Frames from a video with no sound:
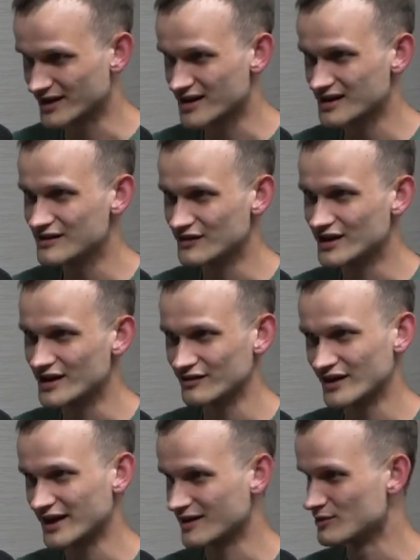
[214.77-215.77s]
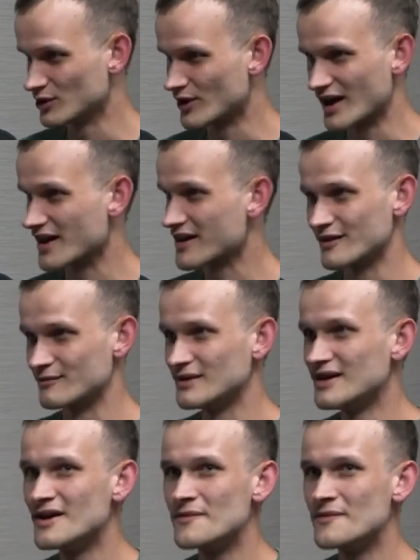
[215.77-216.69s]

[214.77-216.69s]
Because even if that computer has some